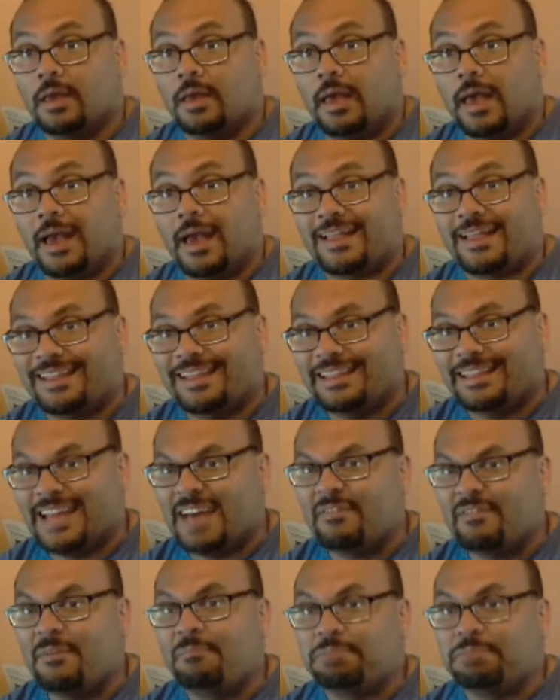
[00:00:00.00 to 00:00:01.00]
had
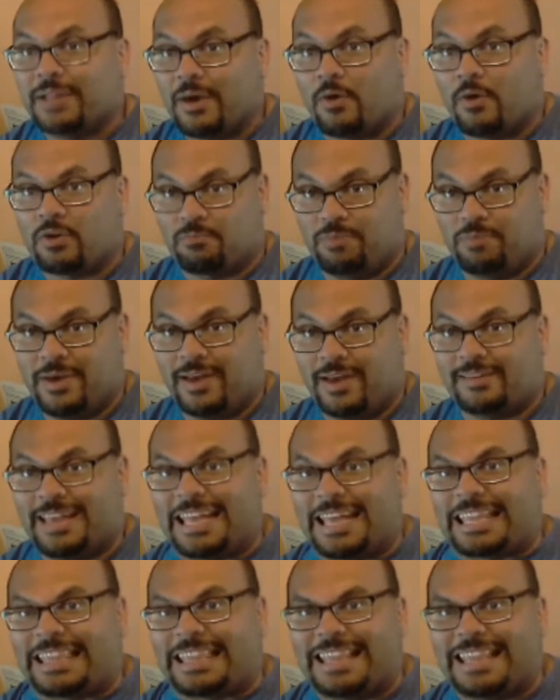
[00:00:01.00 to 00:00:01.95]
11 players picked in